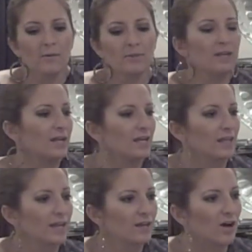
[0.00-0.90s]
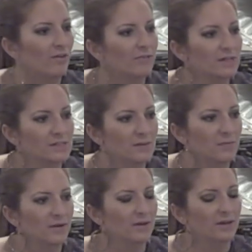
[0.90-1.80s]
but then I get laid off in
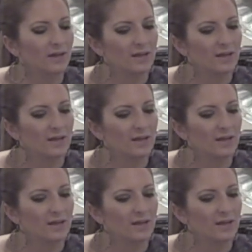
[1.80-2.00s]
December,